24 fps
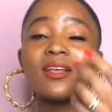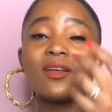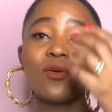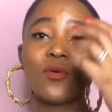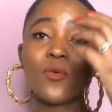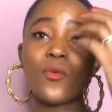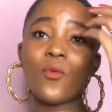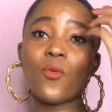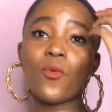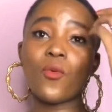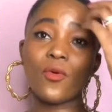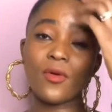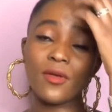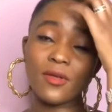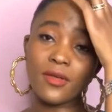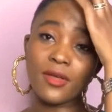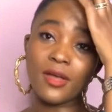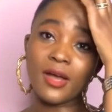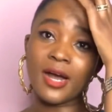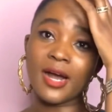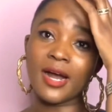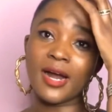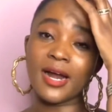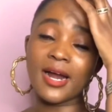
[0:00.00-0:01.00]
or
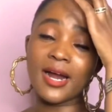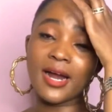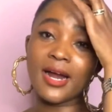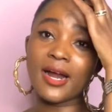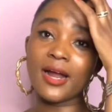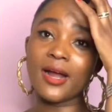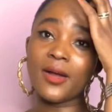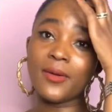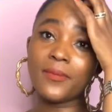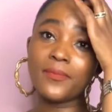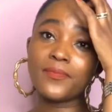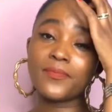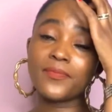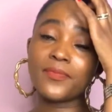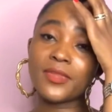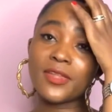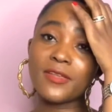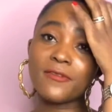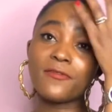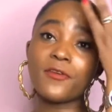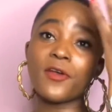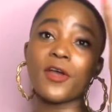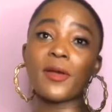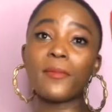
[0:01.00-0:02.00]
if
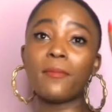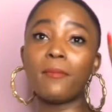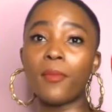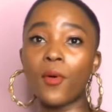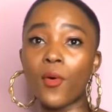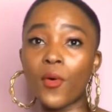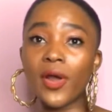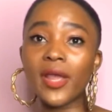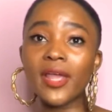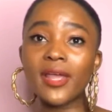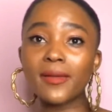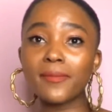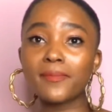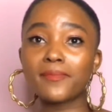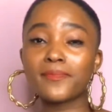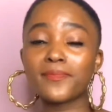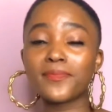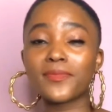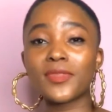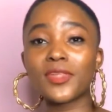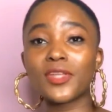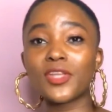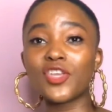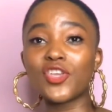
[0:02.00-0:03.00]
you're a boy,
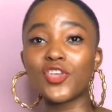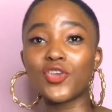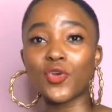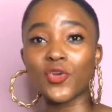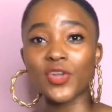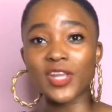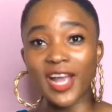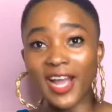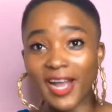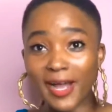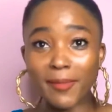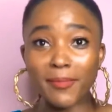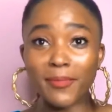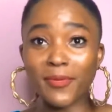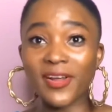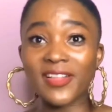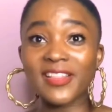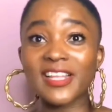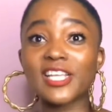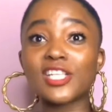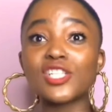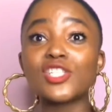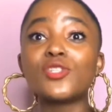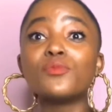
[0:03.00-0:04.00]
your younger brother
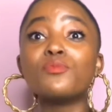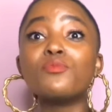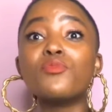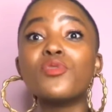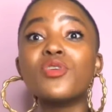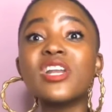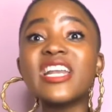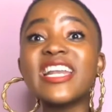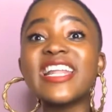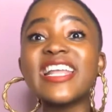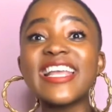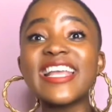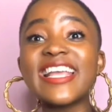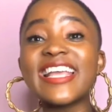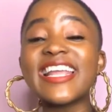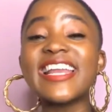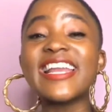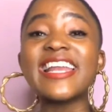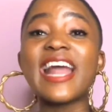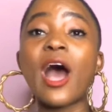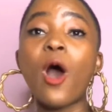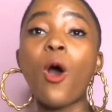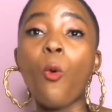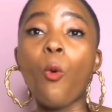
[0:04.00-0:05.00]
is
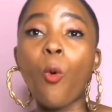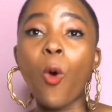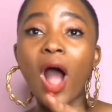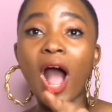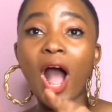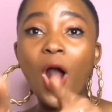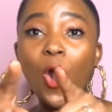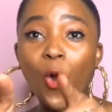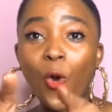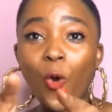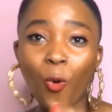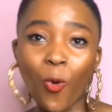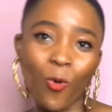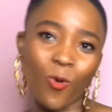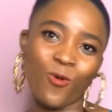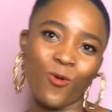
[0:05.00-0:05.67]
muningina wako.